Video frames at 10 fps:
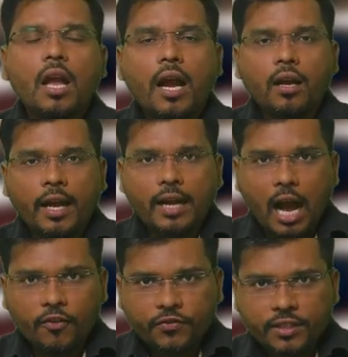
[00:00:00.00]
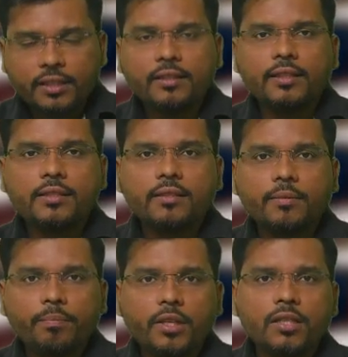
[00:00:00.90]
and after this
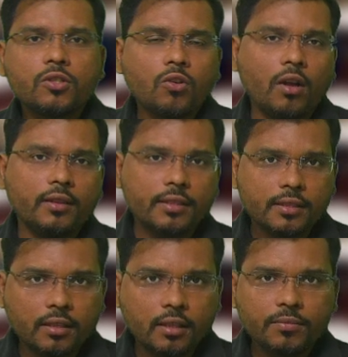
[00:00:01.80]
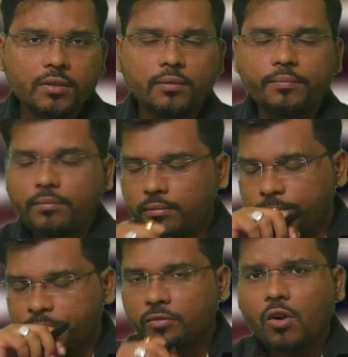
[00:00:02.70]
please solve the sums
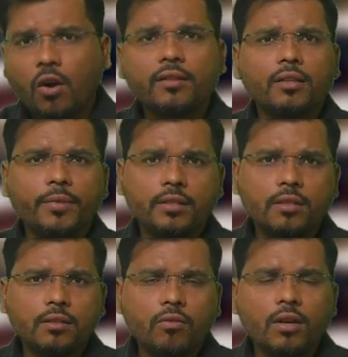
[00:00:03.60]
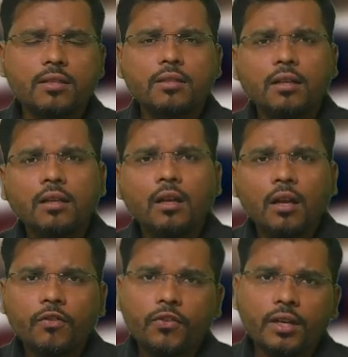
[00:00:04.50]
on the basis of what, sir?
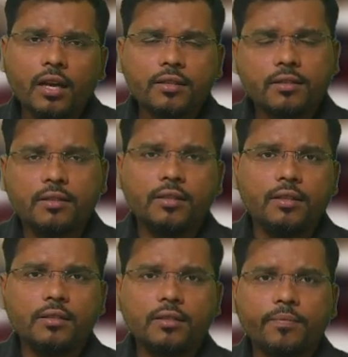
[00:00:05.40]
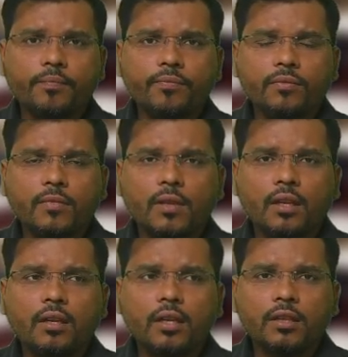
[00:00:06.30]
Finance lease
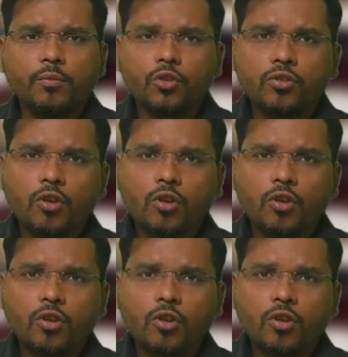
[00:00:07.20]
in the books of